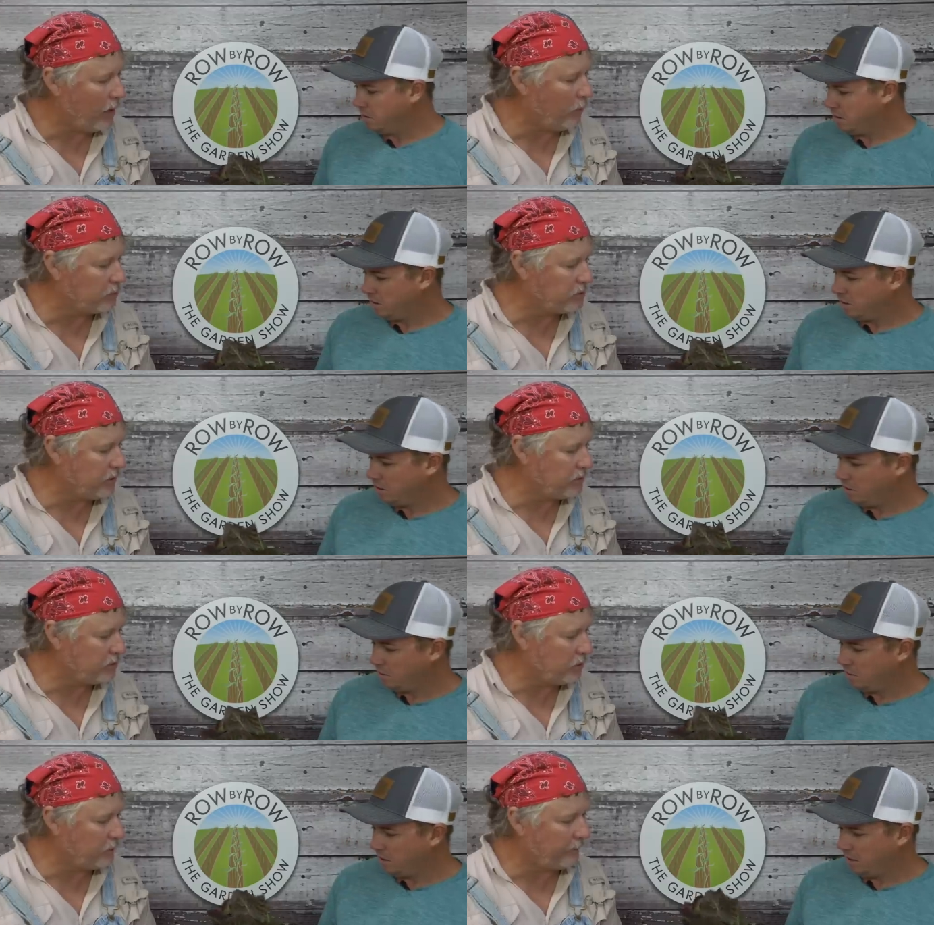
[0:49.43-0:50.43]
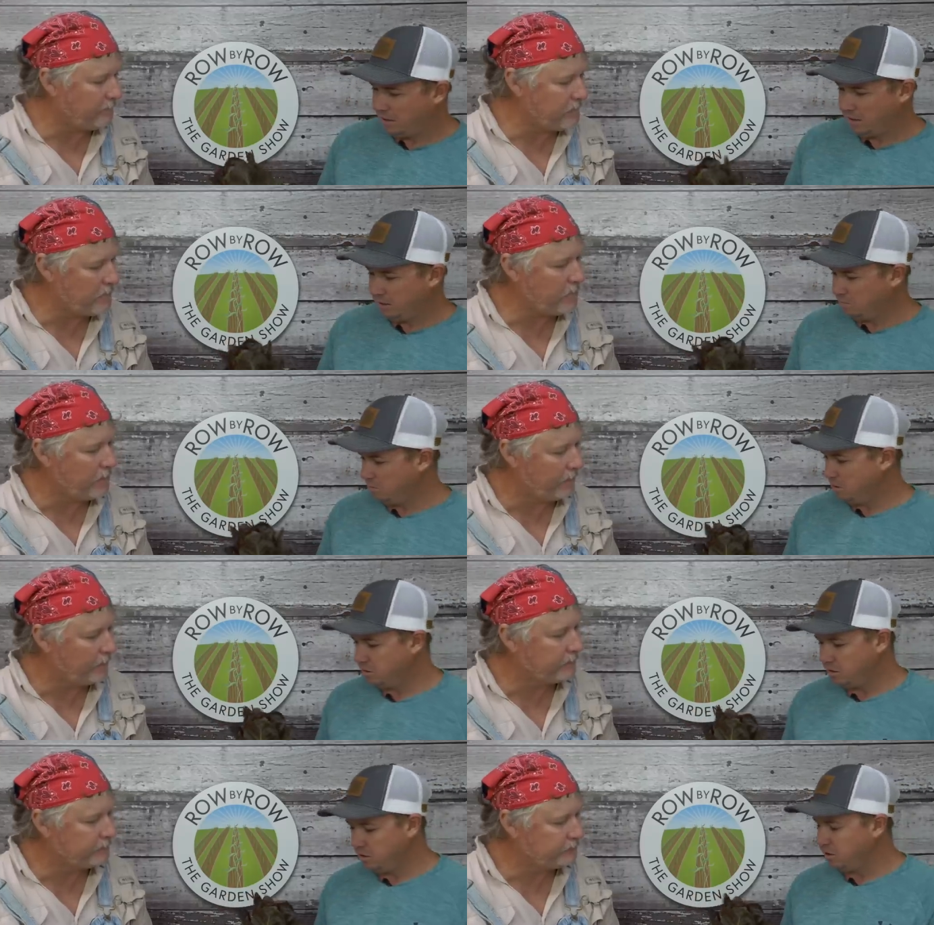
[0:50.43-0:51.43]
Speaker 1: I would say, or so. uh, it was
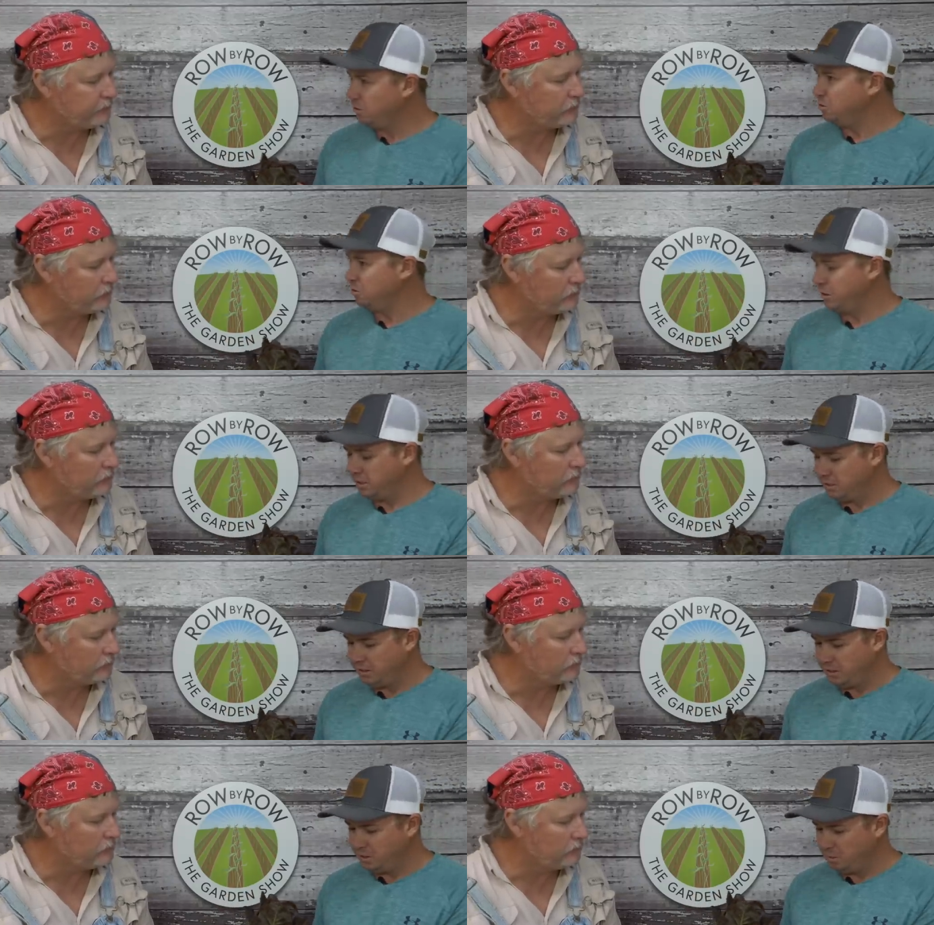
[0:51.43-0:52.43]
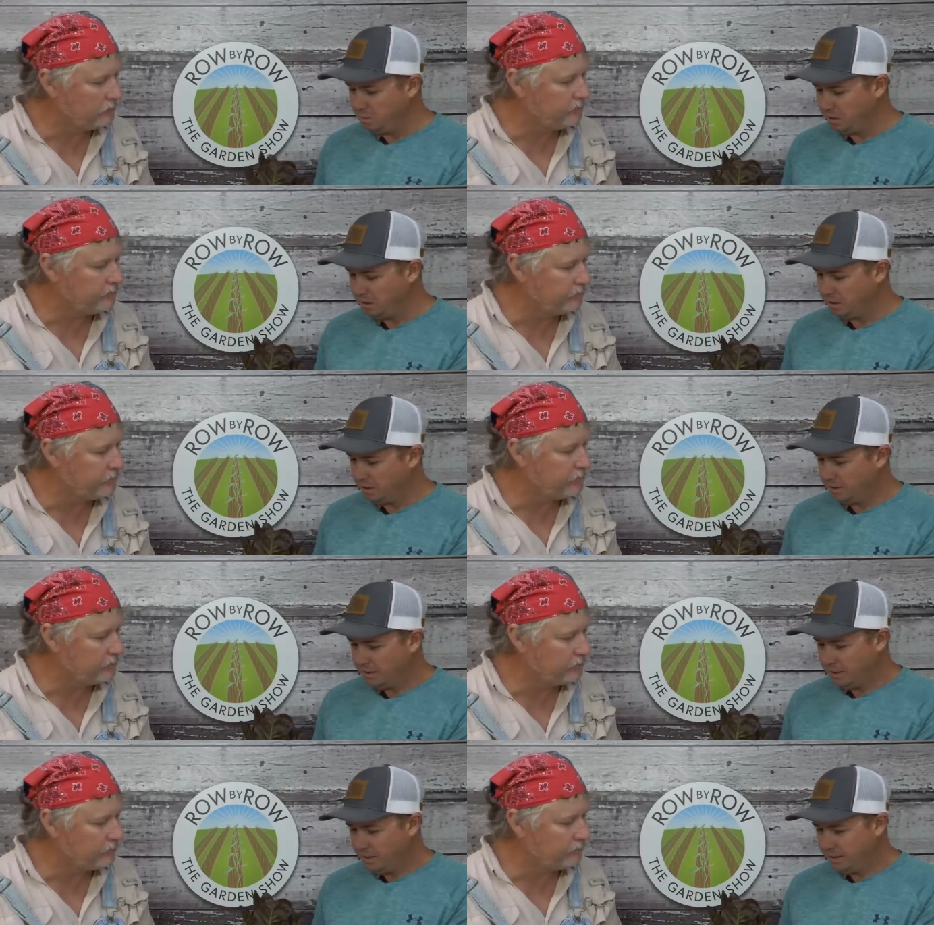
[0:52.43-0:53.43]
just a nutrient deal, but
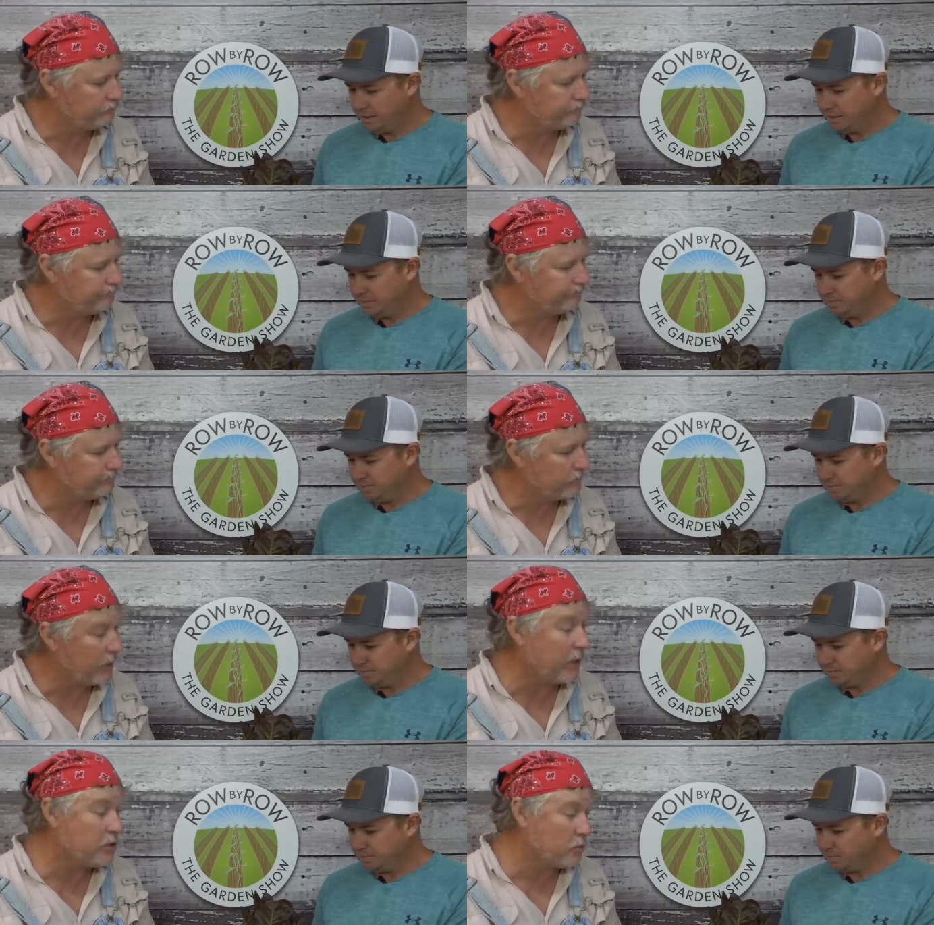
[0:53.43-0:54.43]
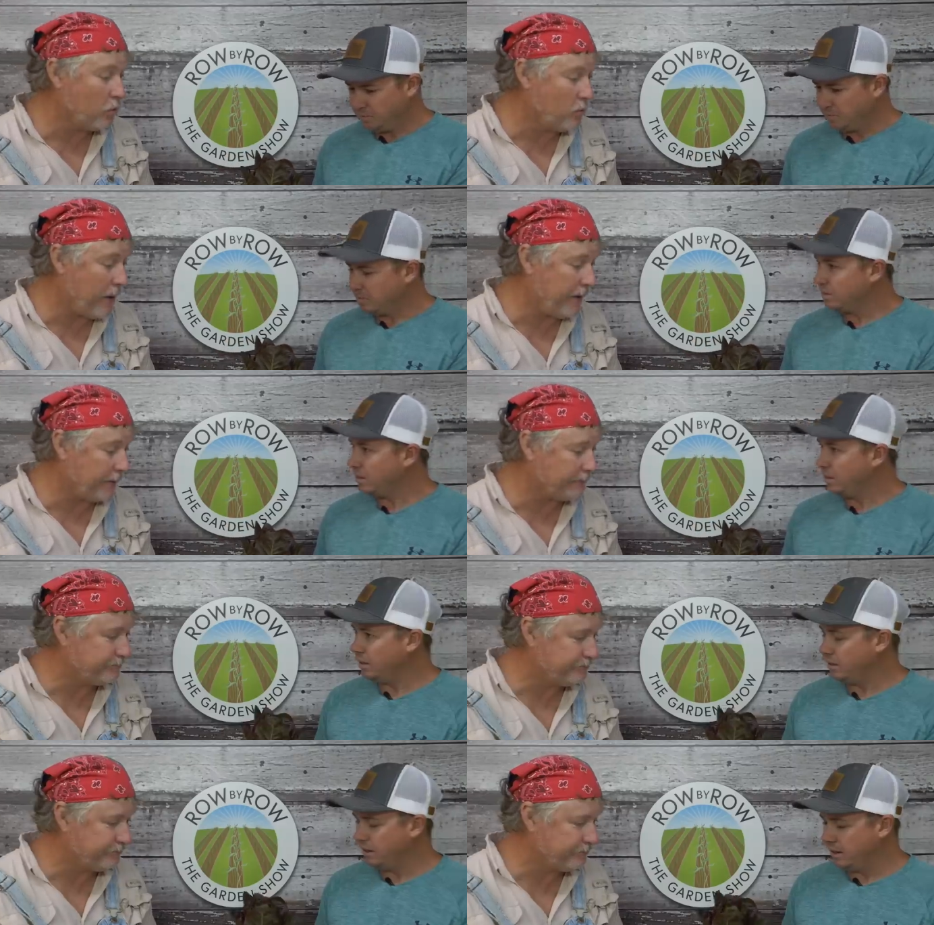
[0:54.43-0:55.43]
um,
Speaker 2: that is a romaine.
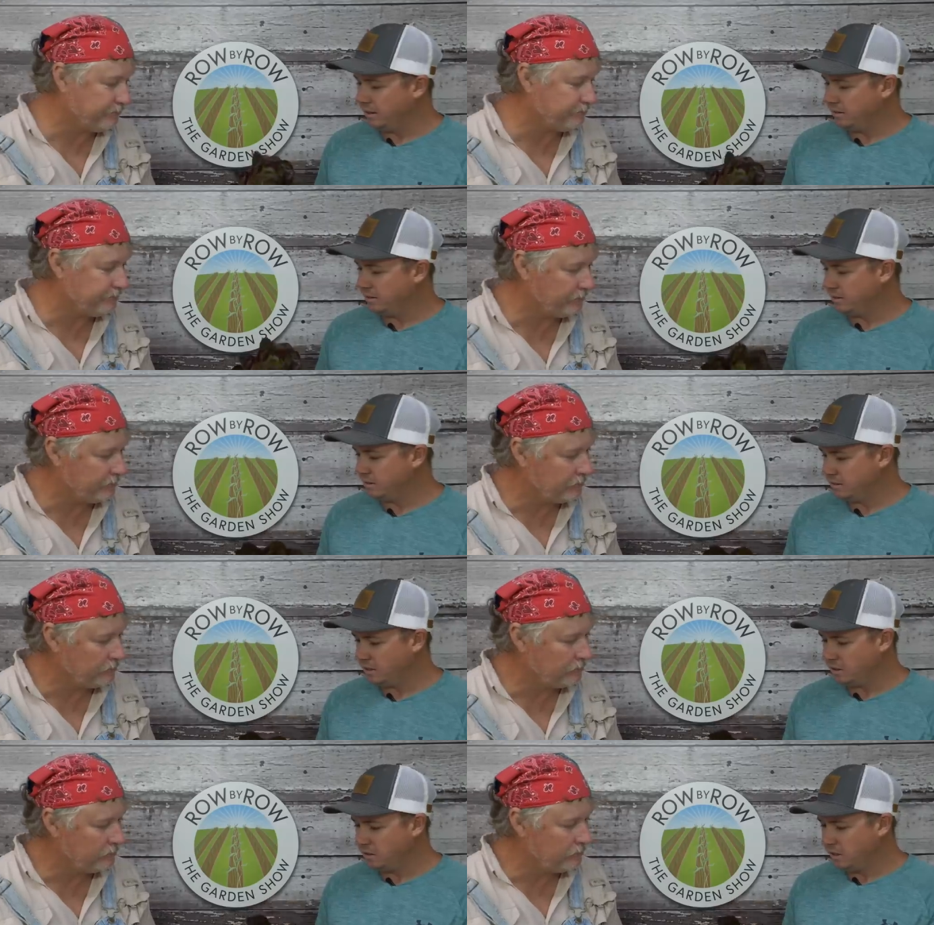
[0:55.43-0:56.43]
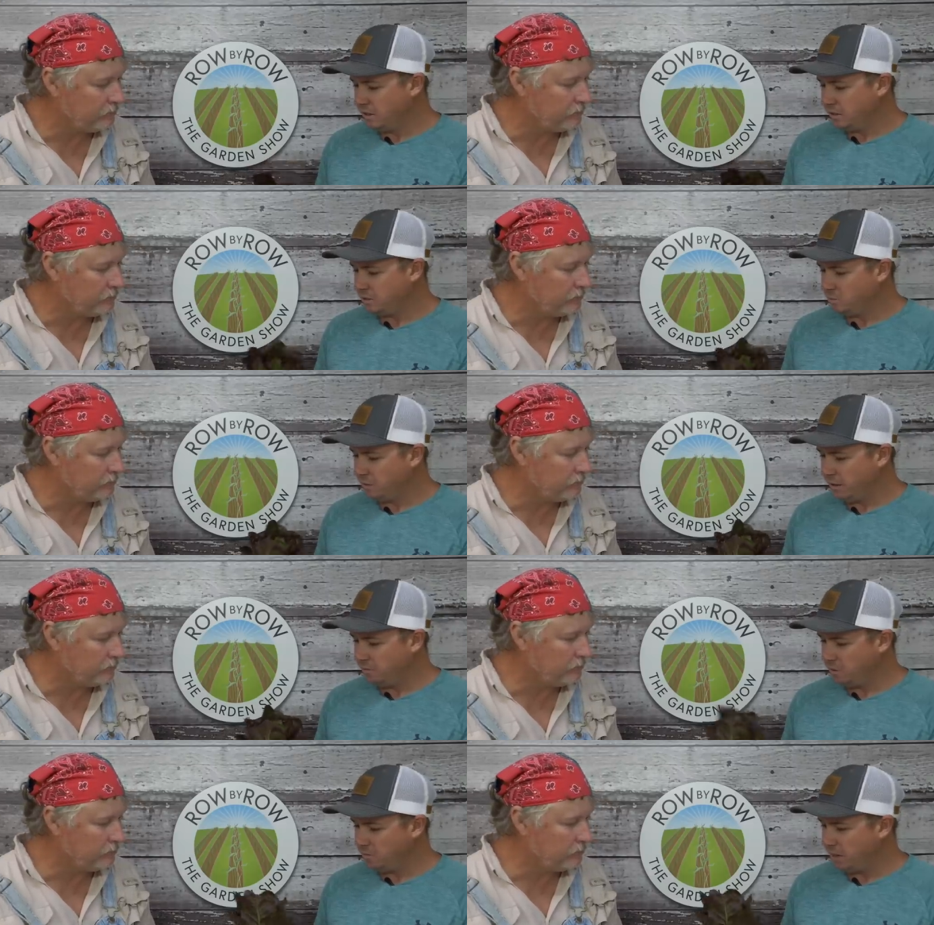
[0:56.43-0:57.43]
Speaker 1: Yeah, so it's a red
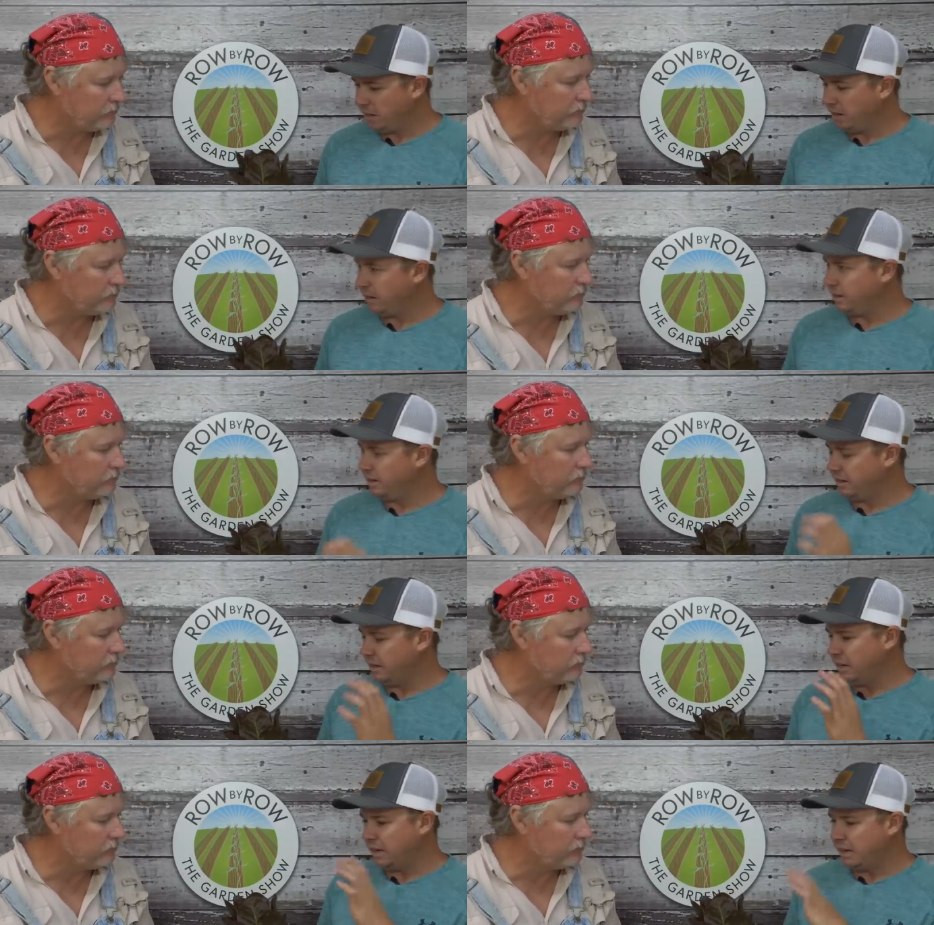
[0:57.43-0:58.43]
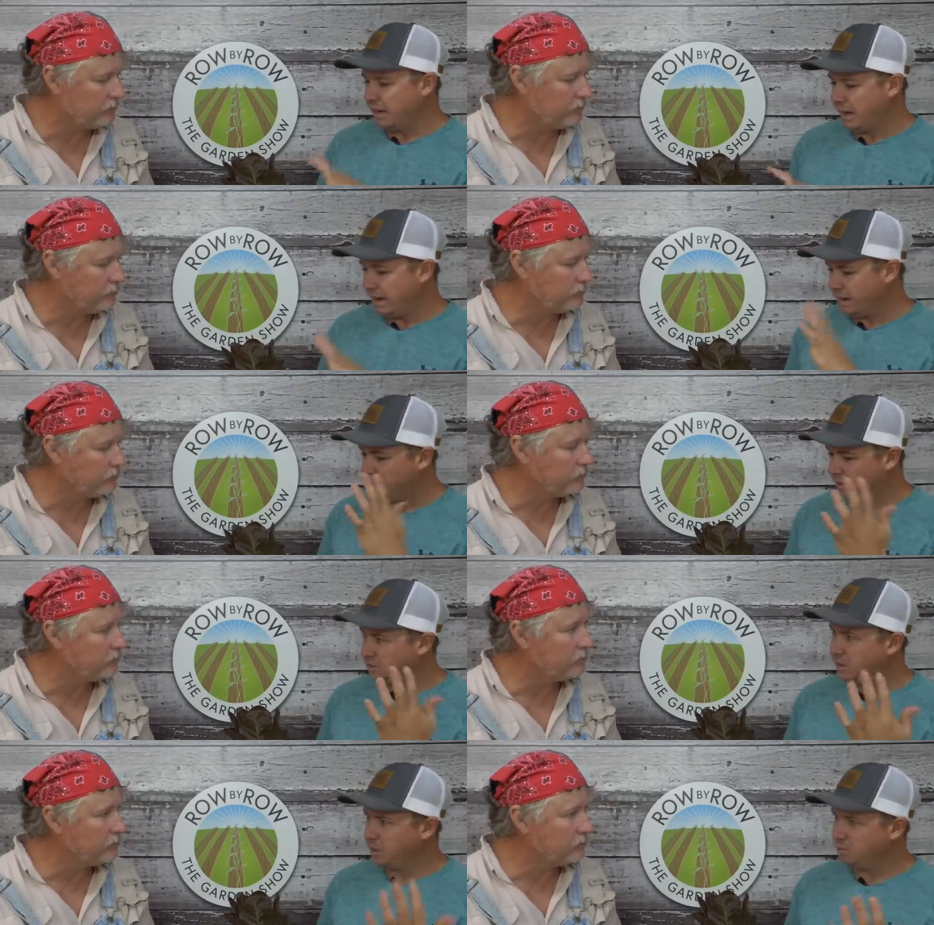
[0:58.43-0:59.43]
romaine, and had our
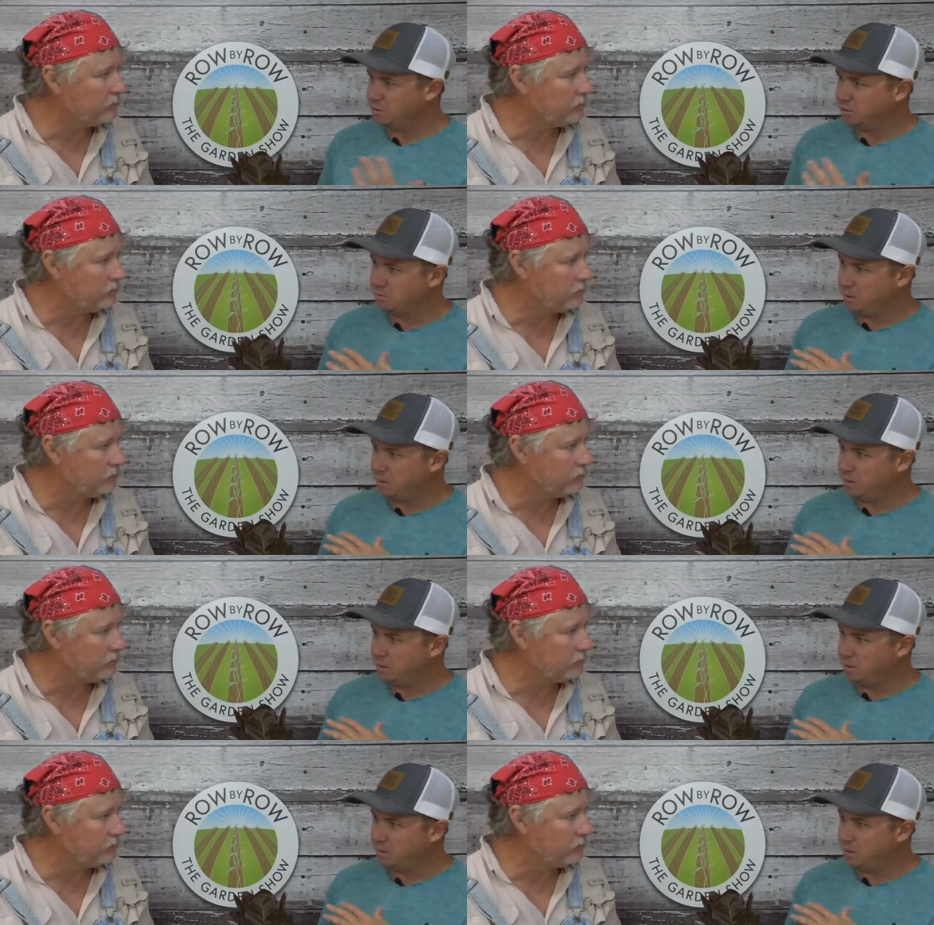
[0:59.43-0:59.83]
temperatures